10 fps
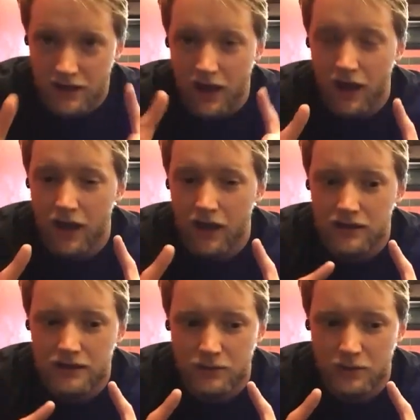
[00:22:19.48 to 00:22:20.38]
uh,
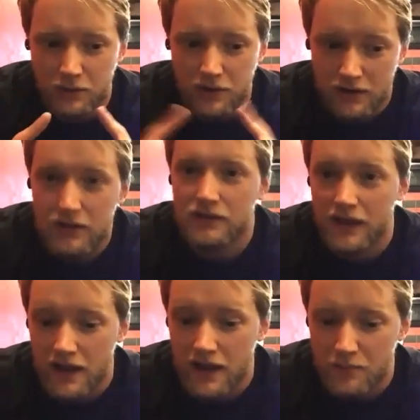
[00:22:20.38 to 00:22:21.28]
where we are
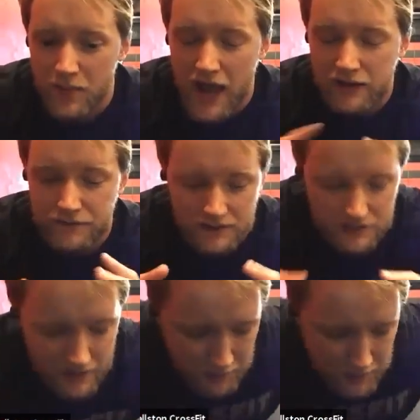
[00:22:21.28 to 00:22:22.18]
laying on our back,
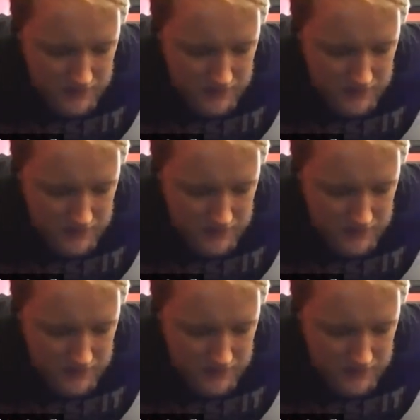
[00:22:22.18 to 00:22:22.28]
feeling that